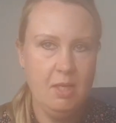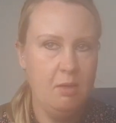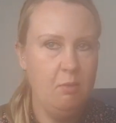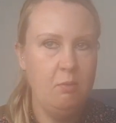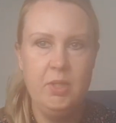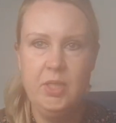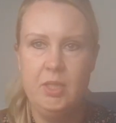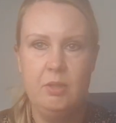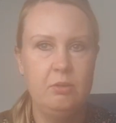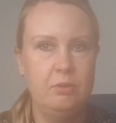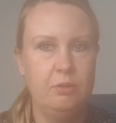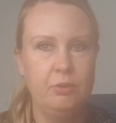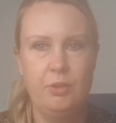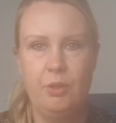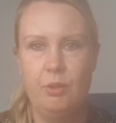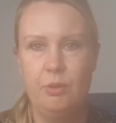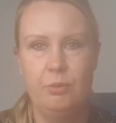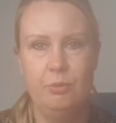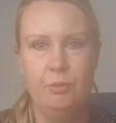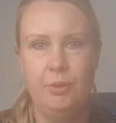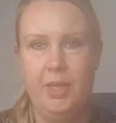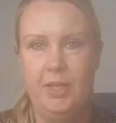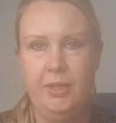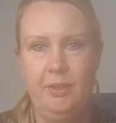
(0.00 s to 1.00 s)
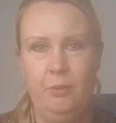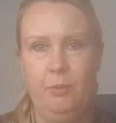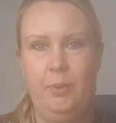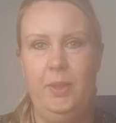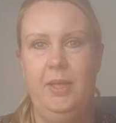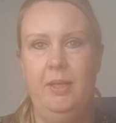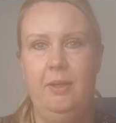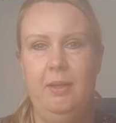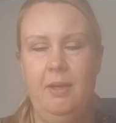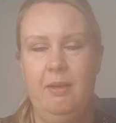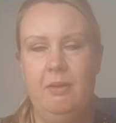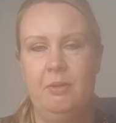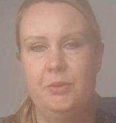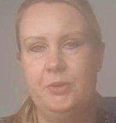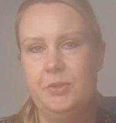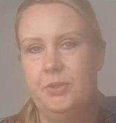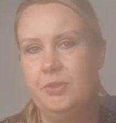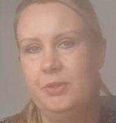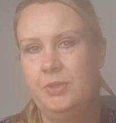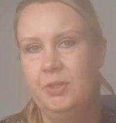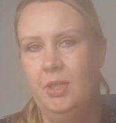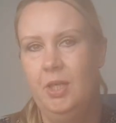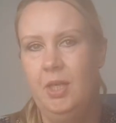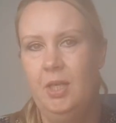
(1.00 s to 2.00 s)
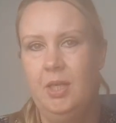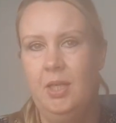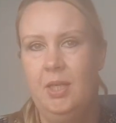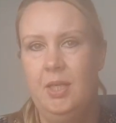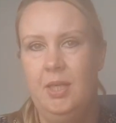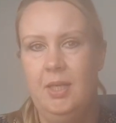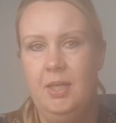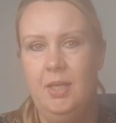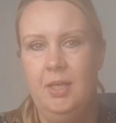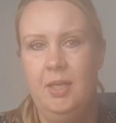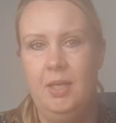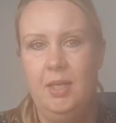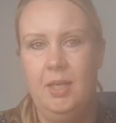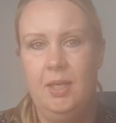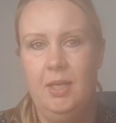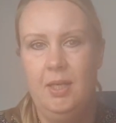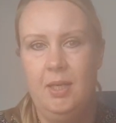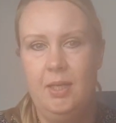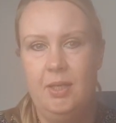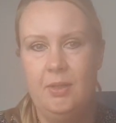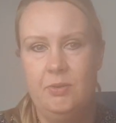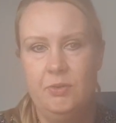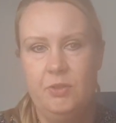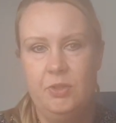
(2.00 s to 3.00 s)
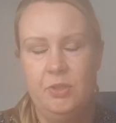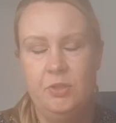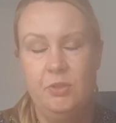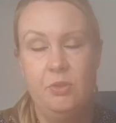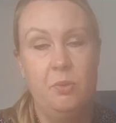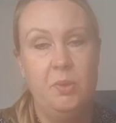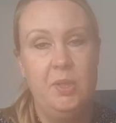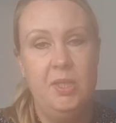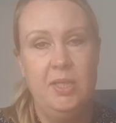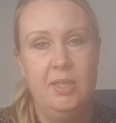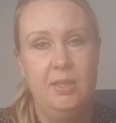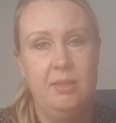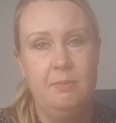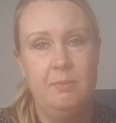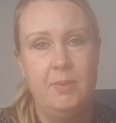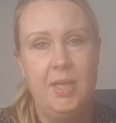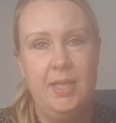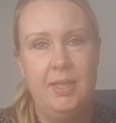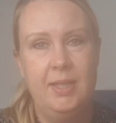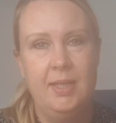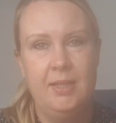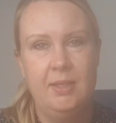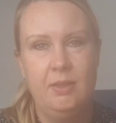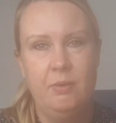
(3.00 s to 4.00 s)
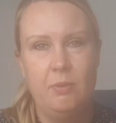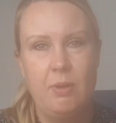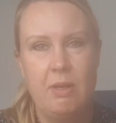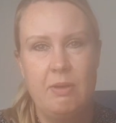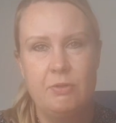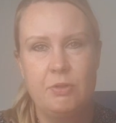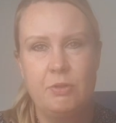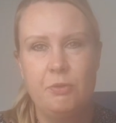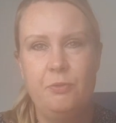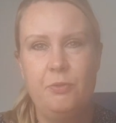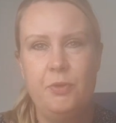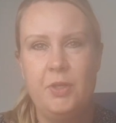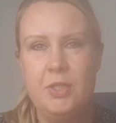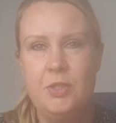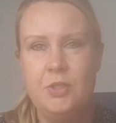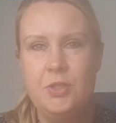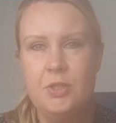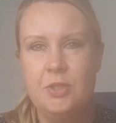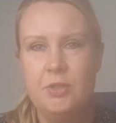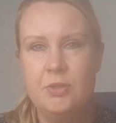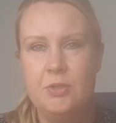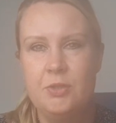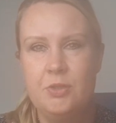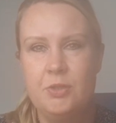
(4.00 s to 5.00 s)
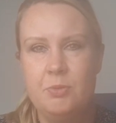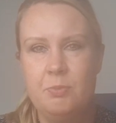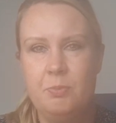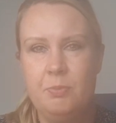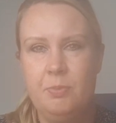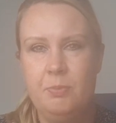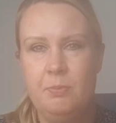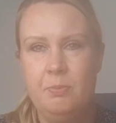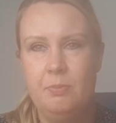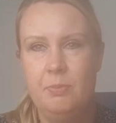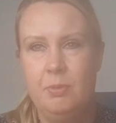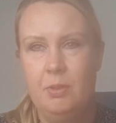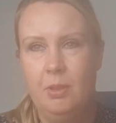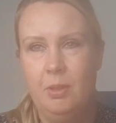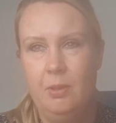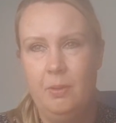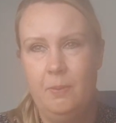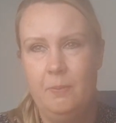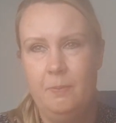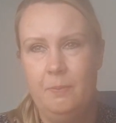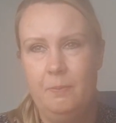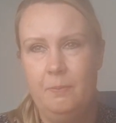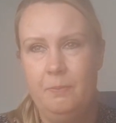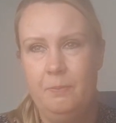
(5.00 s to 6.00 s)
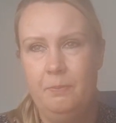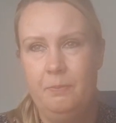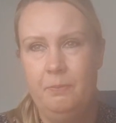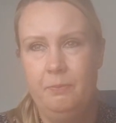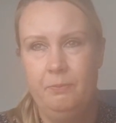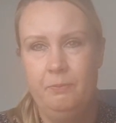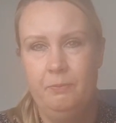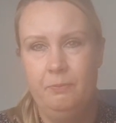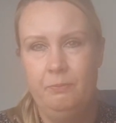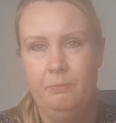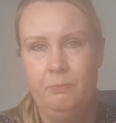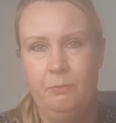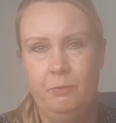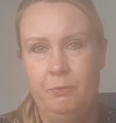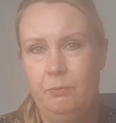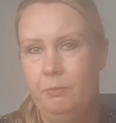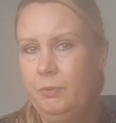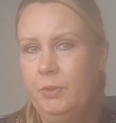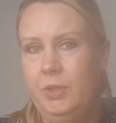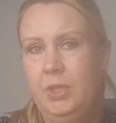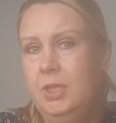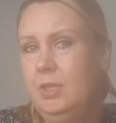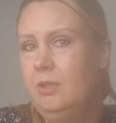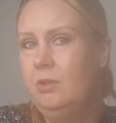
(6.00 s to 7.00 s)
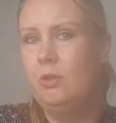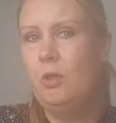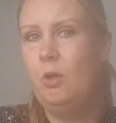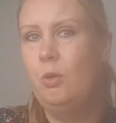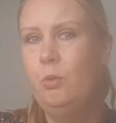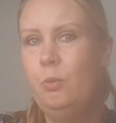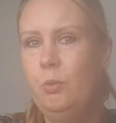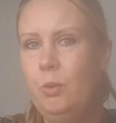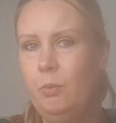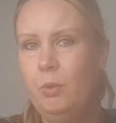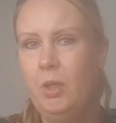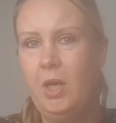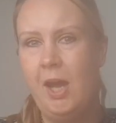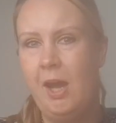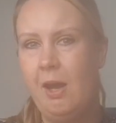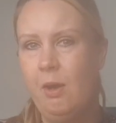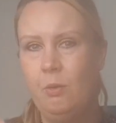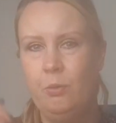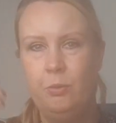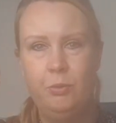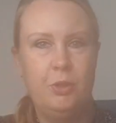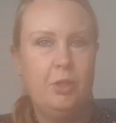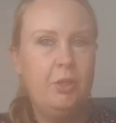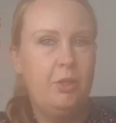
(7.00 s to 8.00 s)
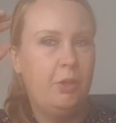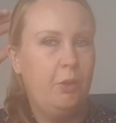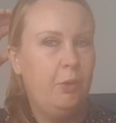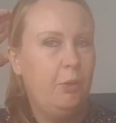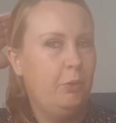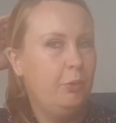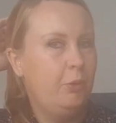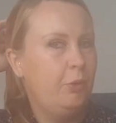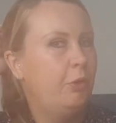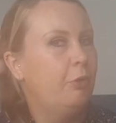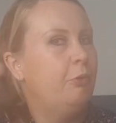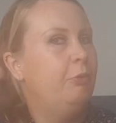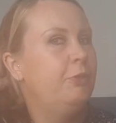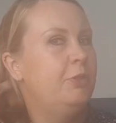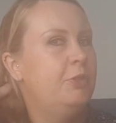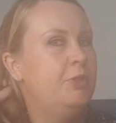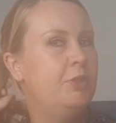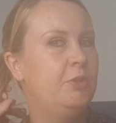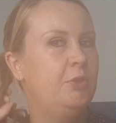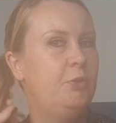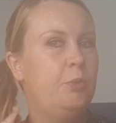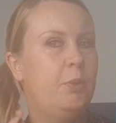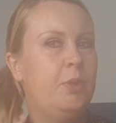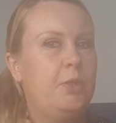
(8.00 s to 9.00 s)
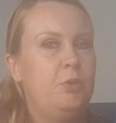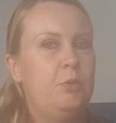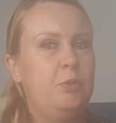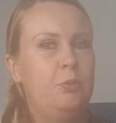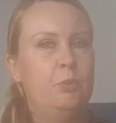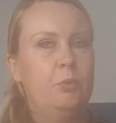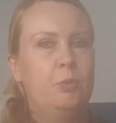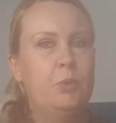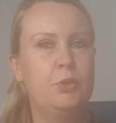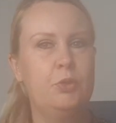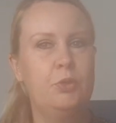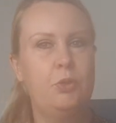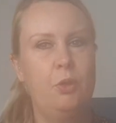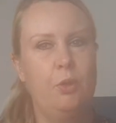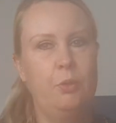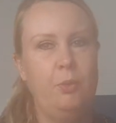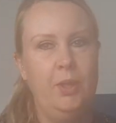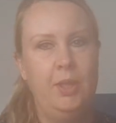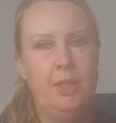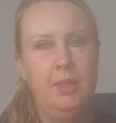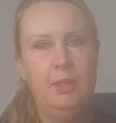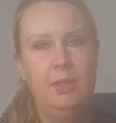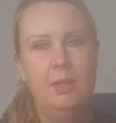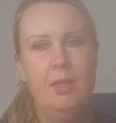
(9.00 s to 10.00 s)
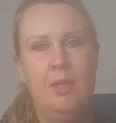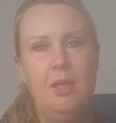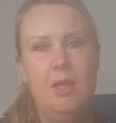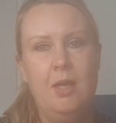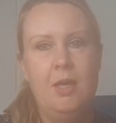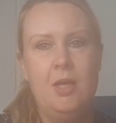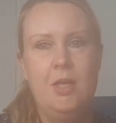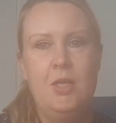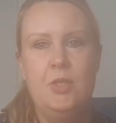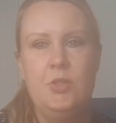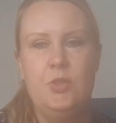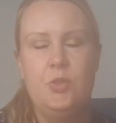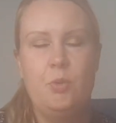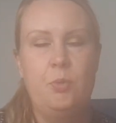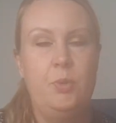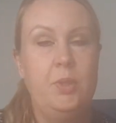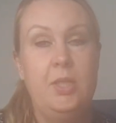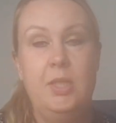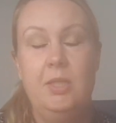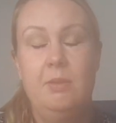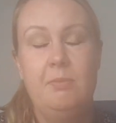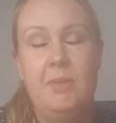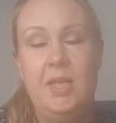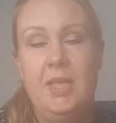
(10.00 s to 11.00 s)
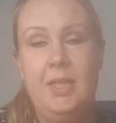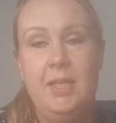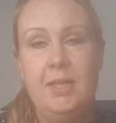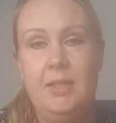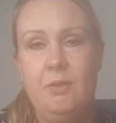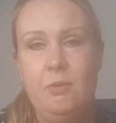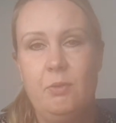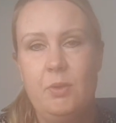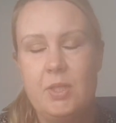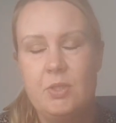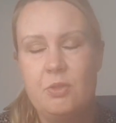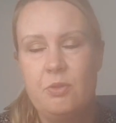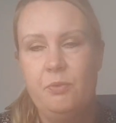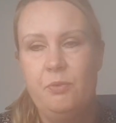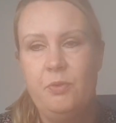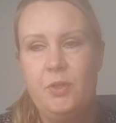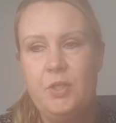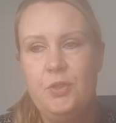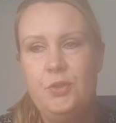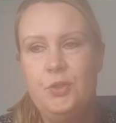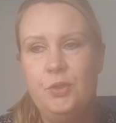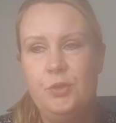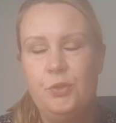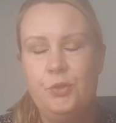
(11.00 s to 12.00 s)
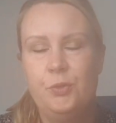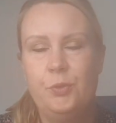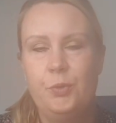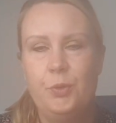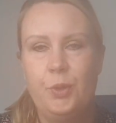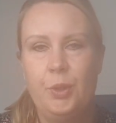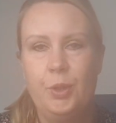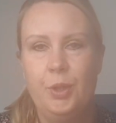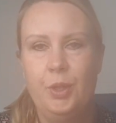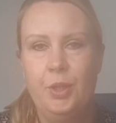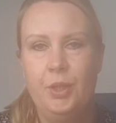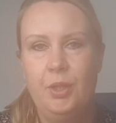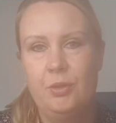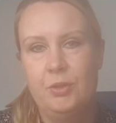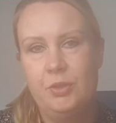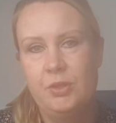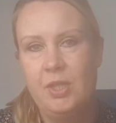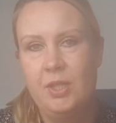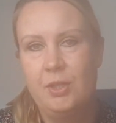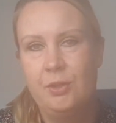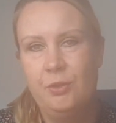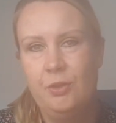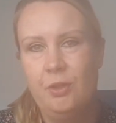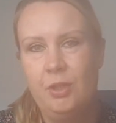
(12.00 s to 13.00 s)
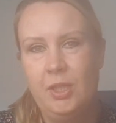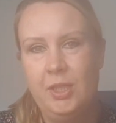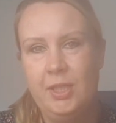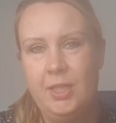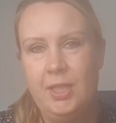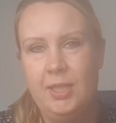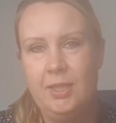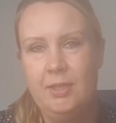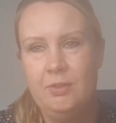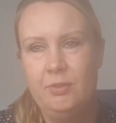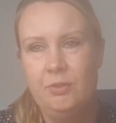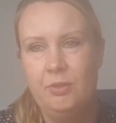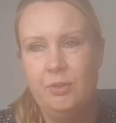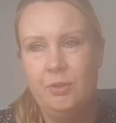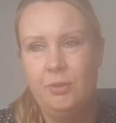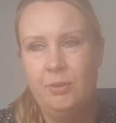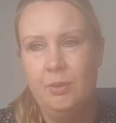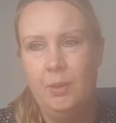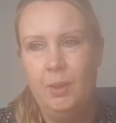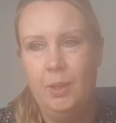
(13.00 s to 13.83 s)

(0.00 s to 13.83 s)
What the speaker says: we couldn't go anywhere else. Since we didn't make any reservations, we didn't know how the whole COVID situation was going. So we didn't make any reservations for our second holiday. So